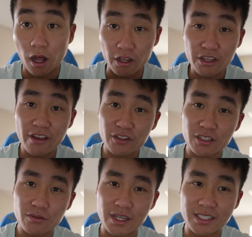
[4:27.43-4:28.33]
All you have to
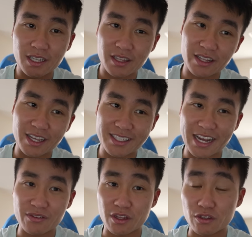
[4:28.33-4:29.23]
do is click the link
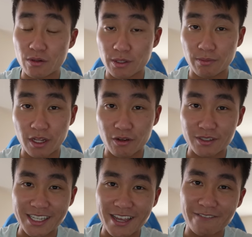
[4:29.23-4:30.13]
down in the description below
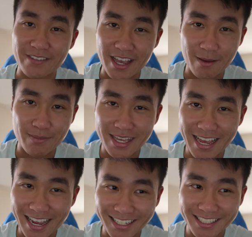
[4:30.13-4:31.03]
to get
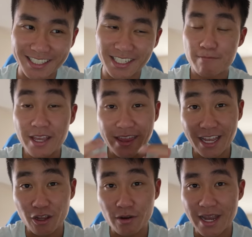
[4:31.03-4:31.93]
VIP access. Big
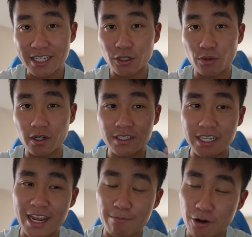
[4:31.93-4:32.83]
thank you to
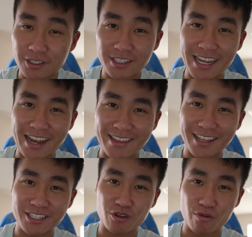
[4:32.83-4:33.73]
Masterworks. Personally, I
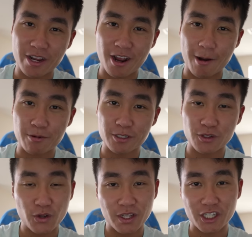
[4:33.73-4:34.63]
think it's a great
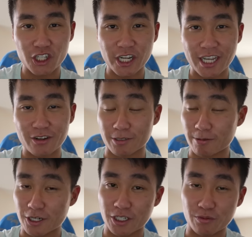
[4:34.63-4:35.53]
opportunity to check out,
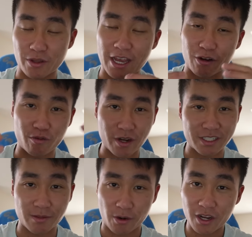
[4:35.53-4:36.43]
especially with how
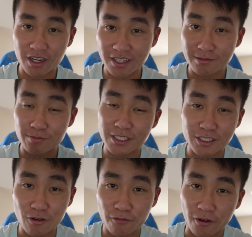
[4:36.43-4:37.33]
crazy the market has been
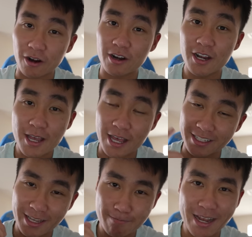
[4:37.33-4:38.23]
so far. And
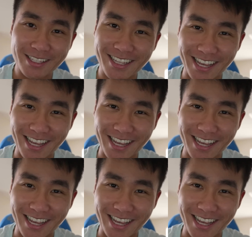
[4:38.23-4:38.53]
let's get back to the